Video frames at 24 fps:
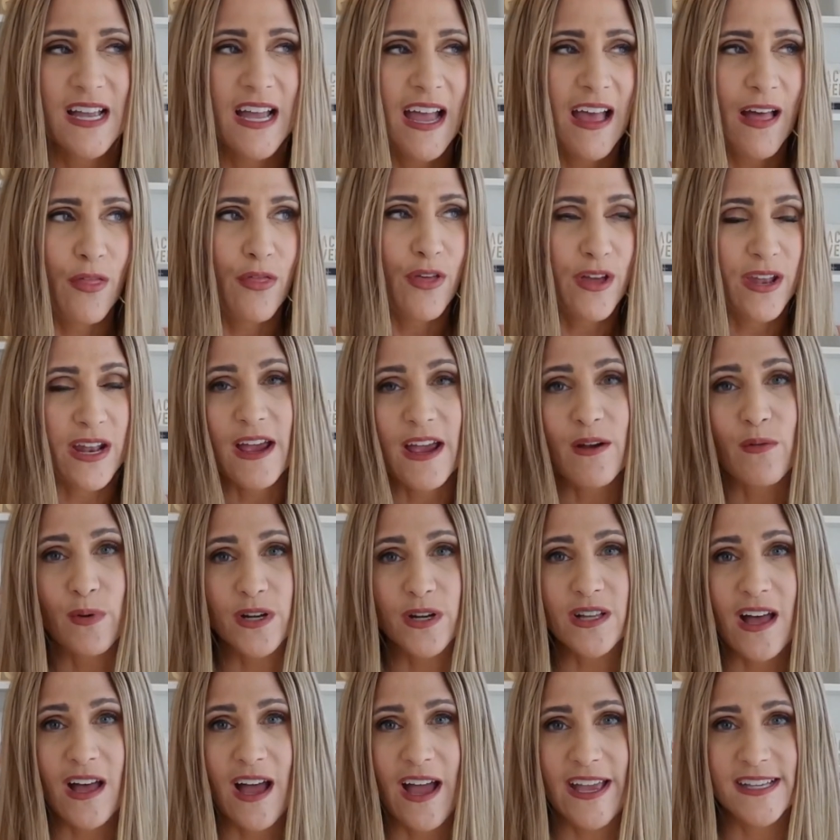Then I
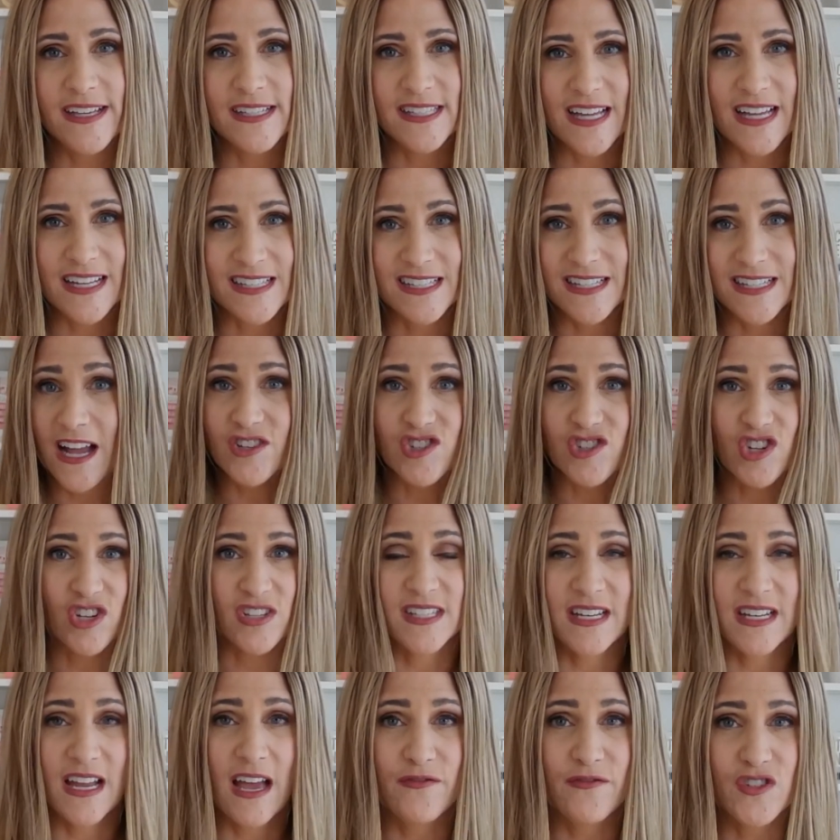realized that it's not just
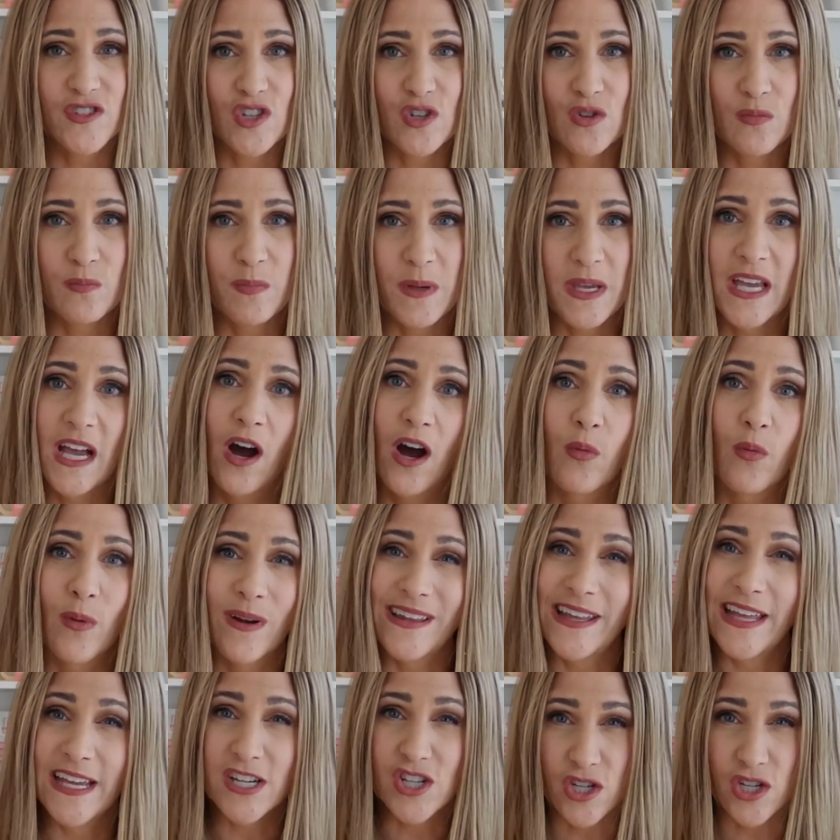enough to be a
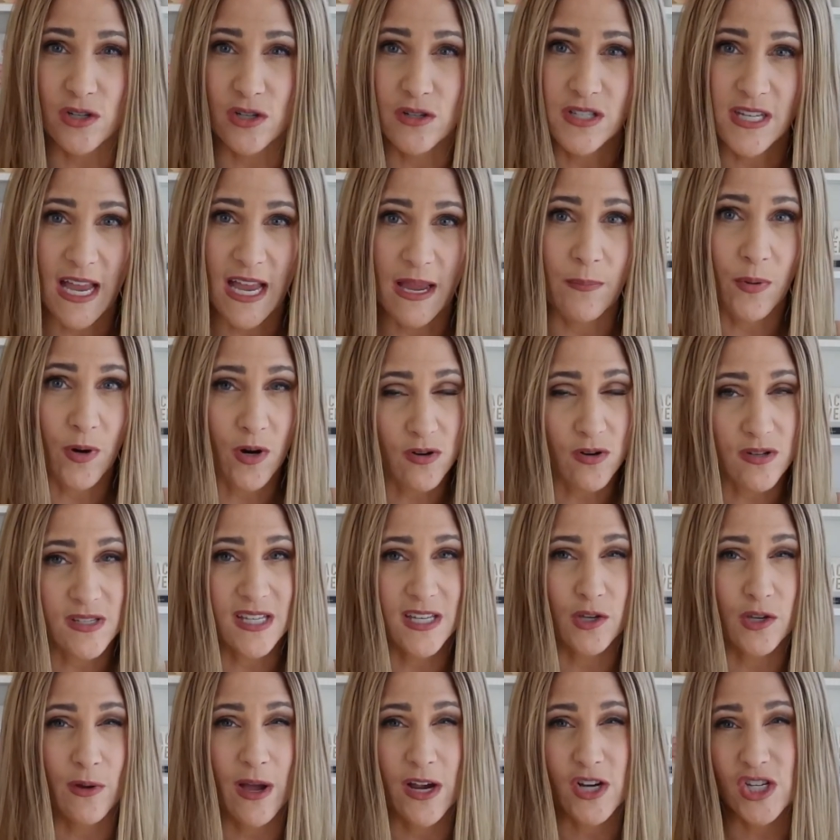relational type person.
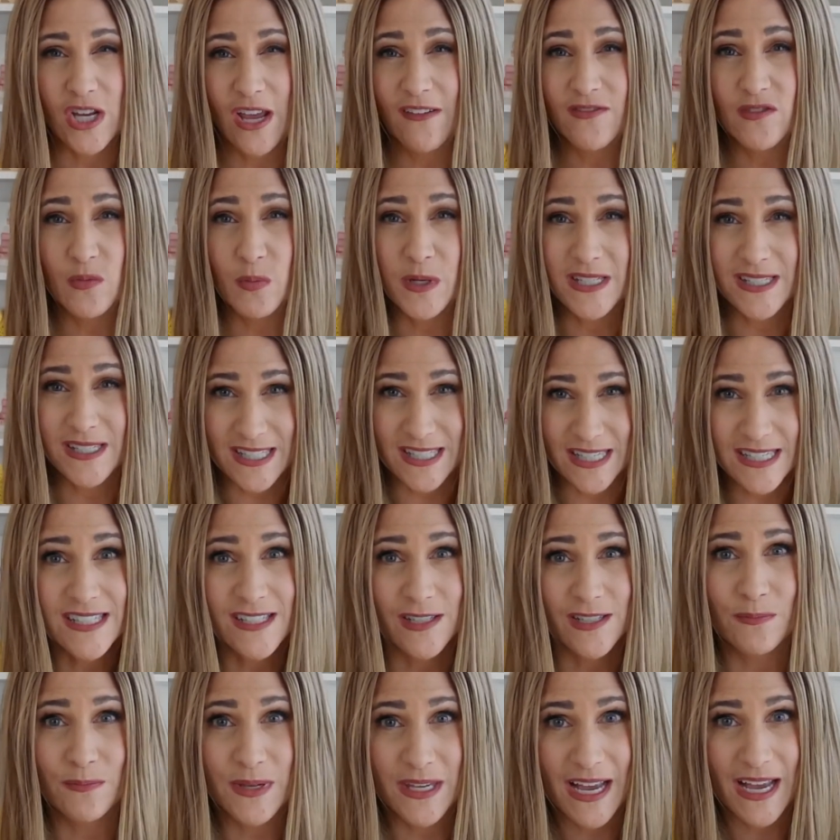You actually have to put a
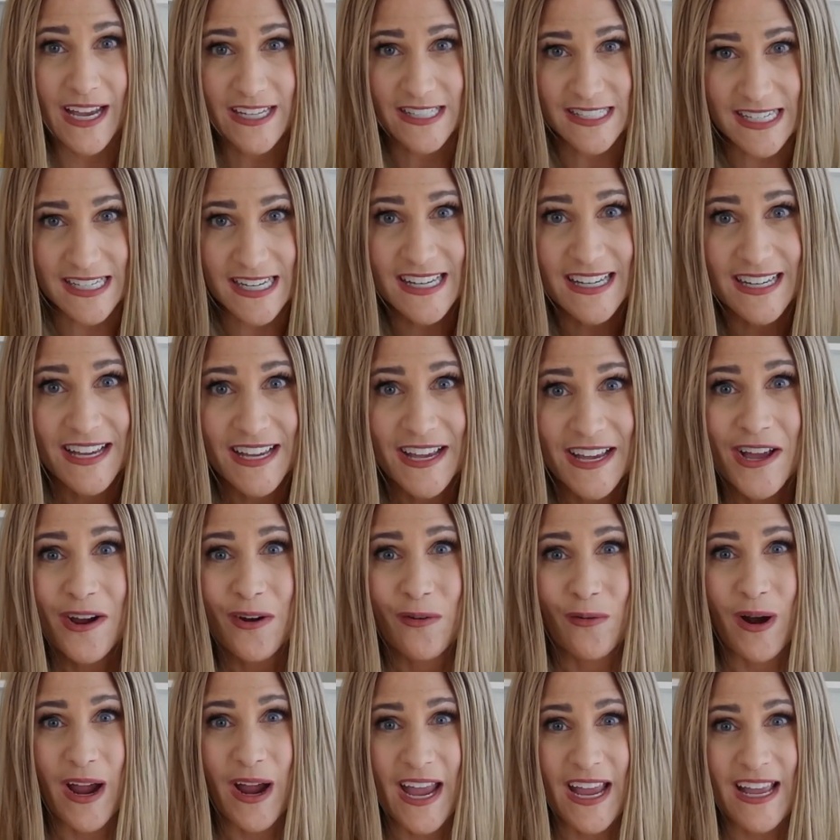system behind it,
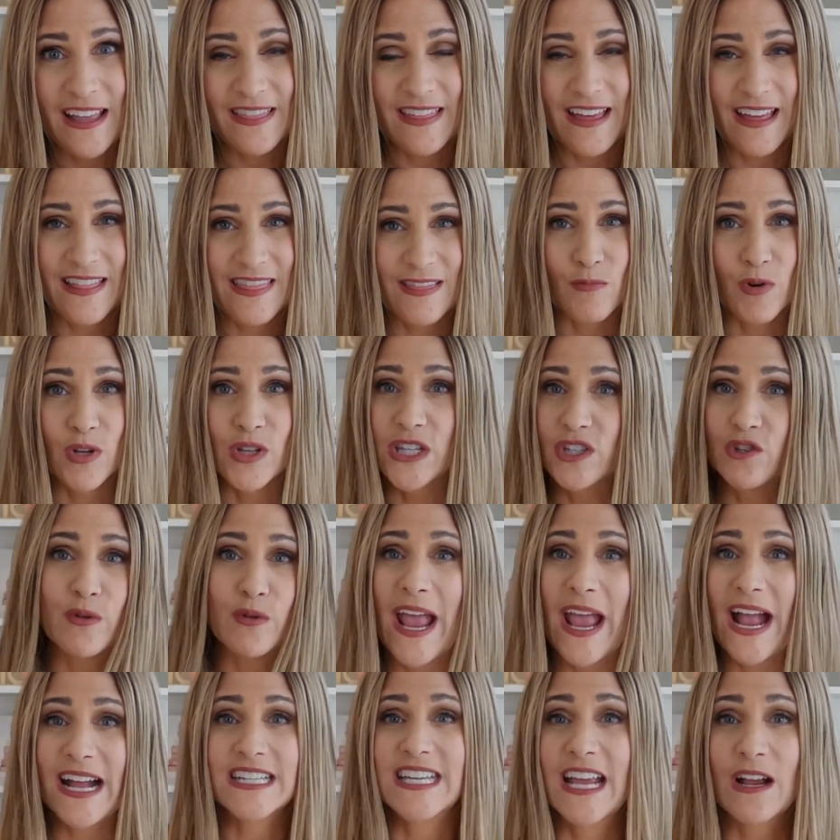right? That really, you
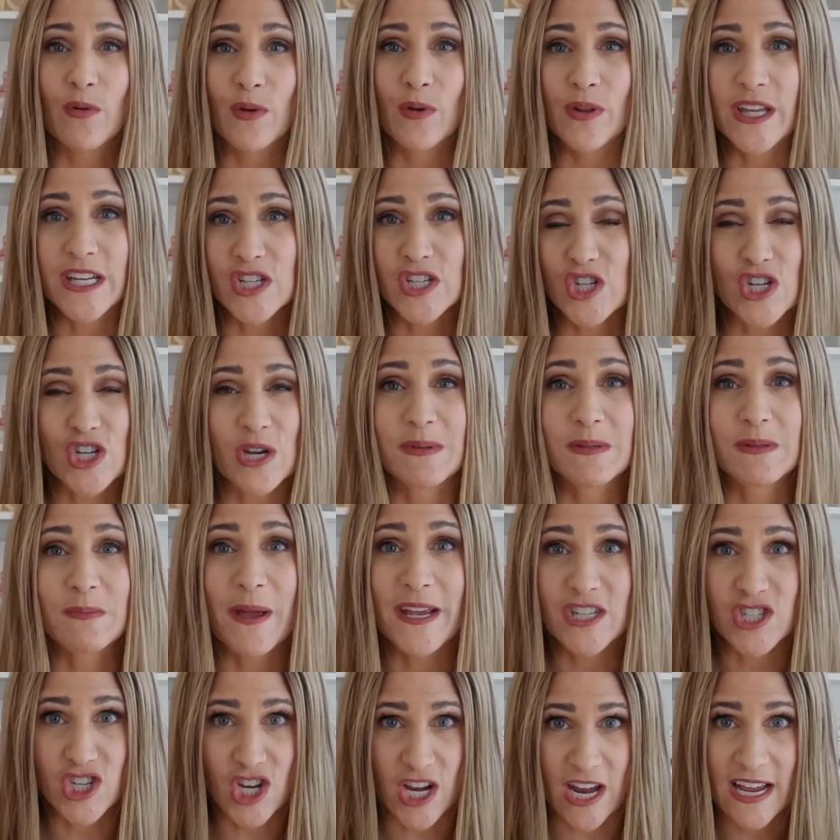can't take relationships by
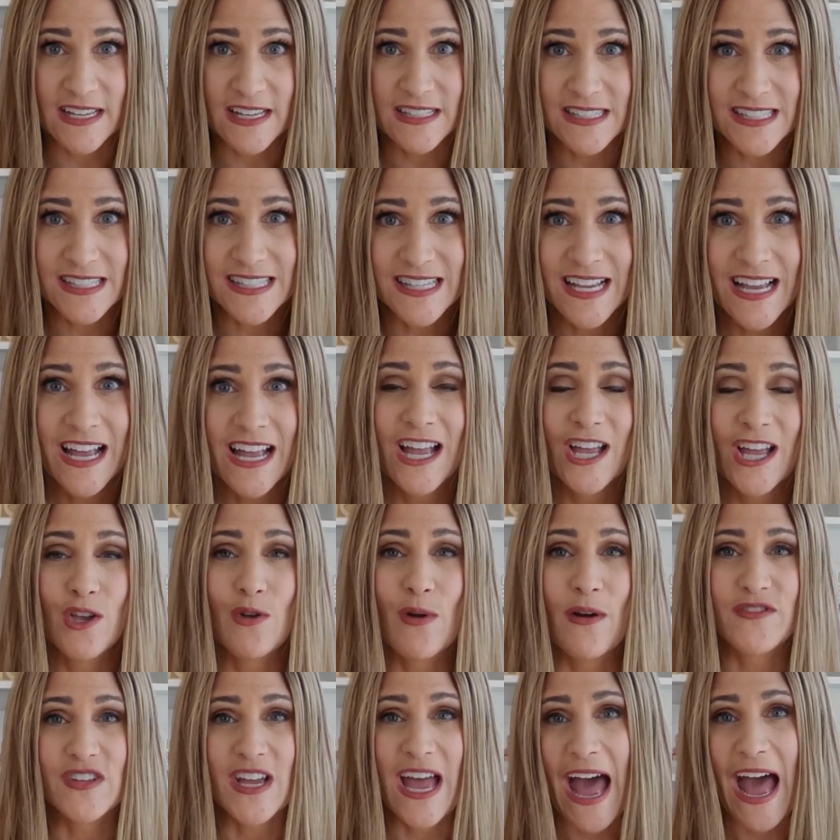chance. You
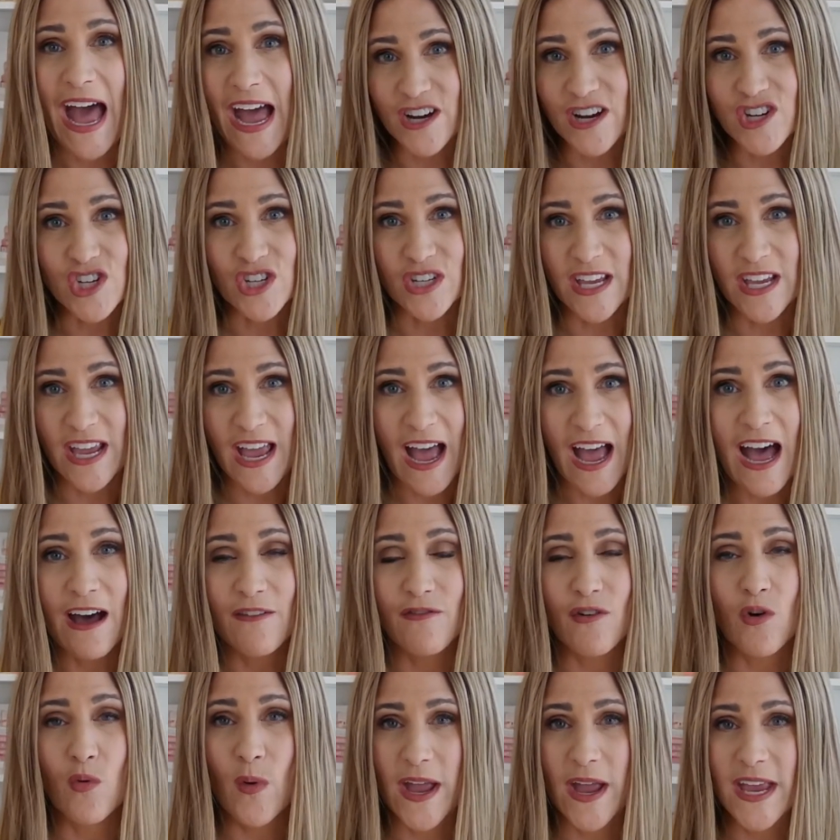have to actually have
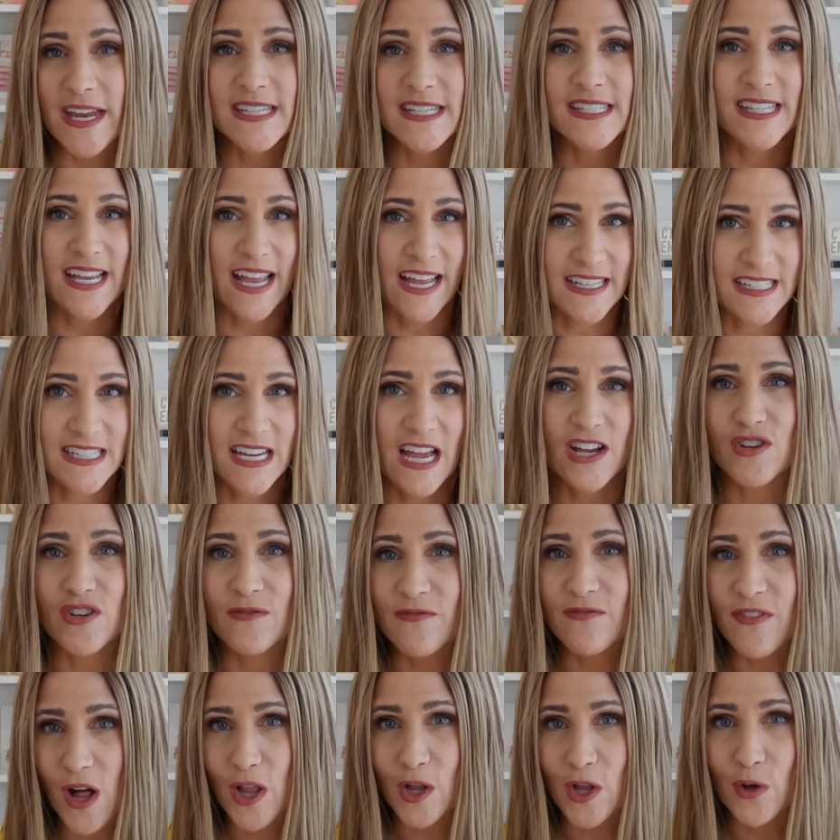a way to stay in touch and
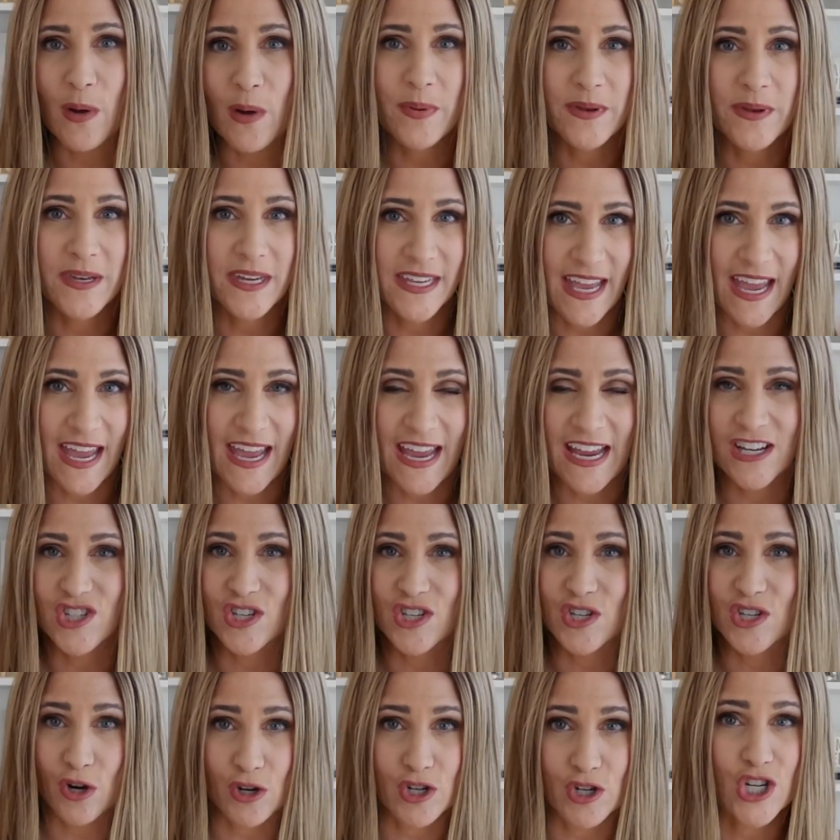follow up and engage
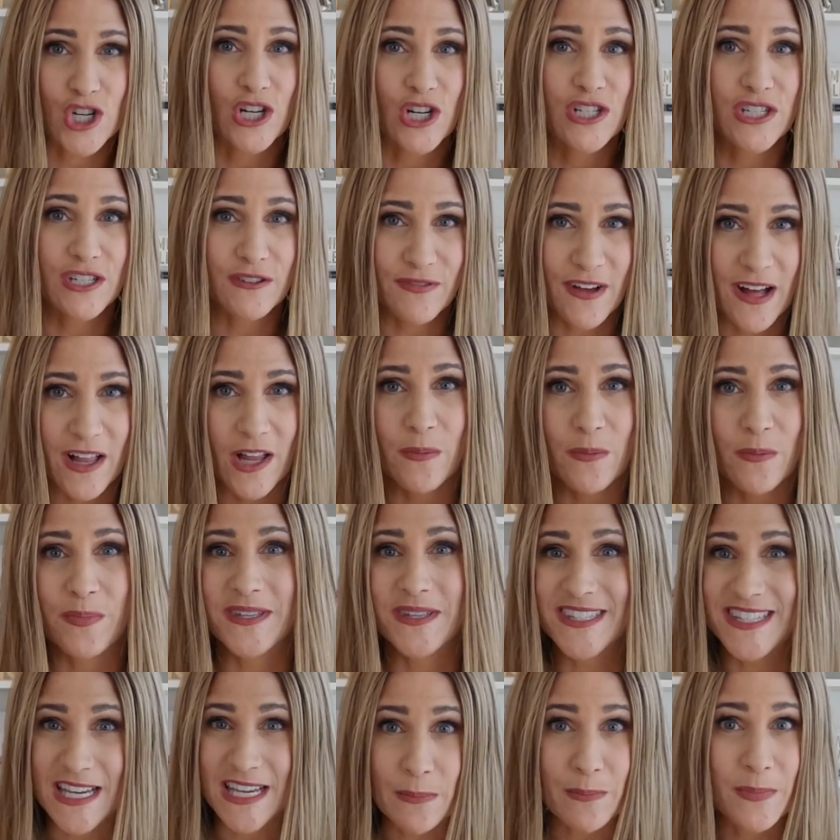and nurture and develop and
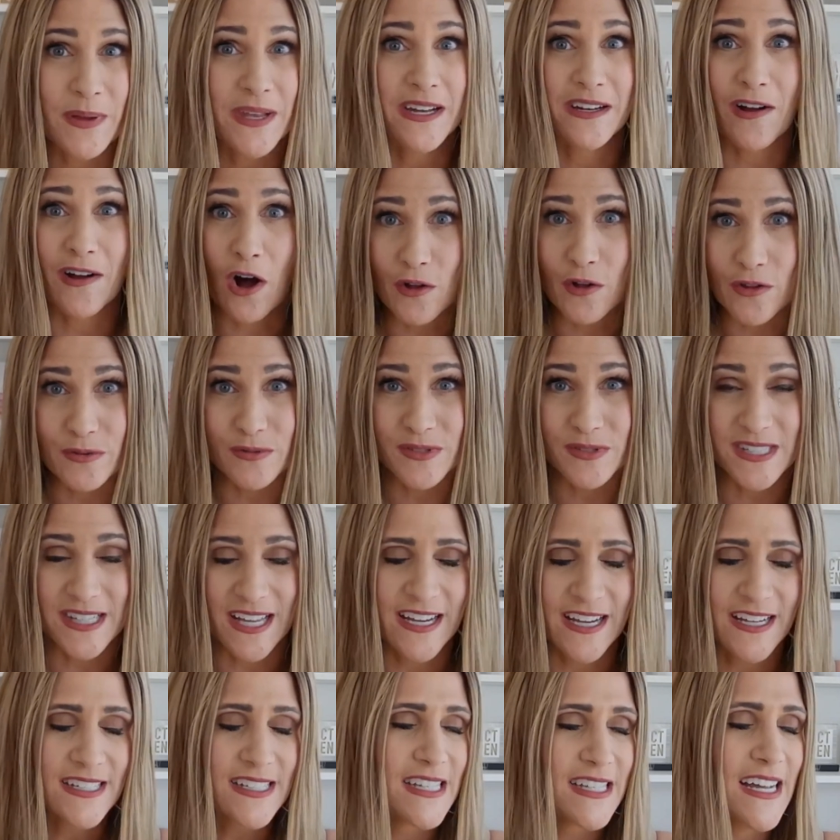deepen and all those
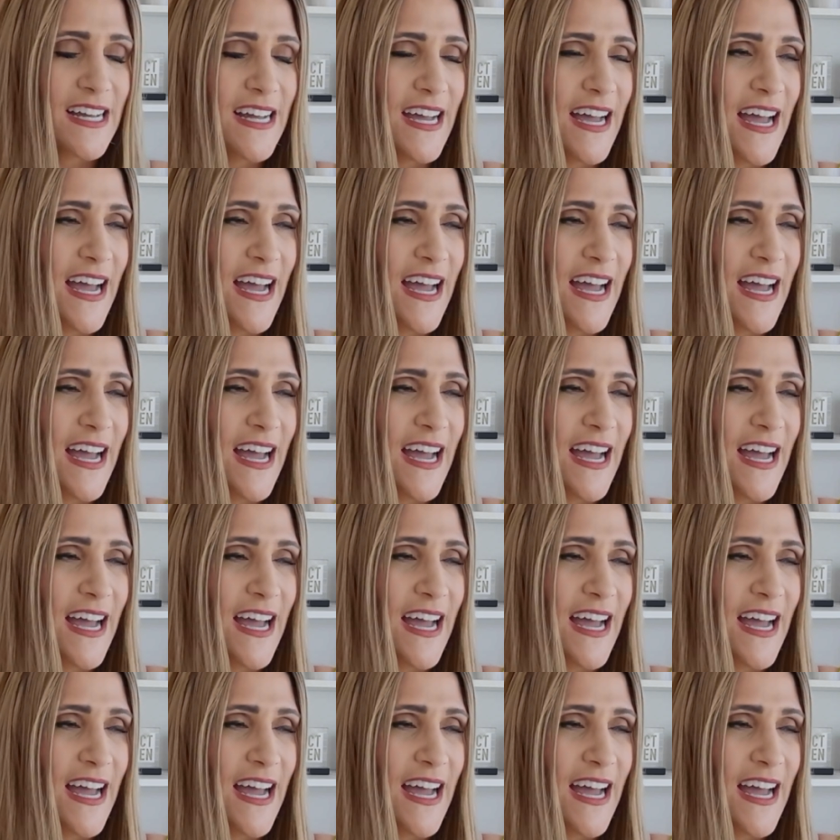things.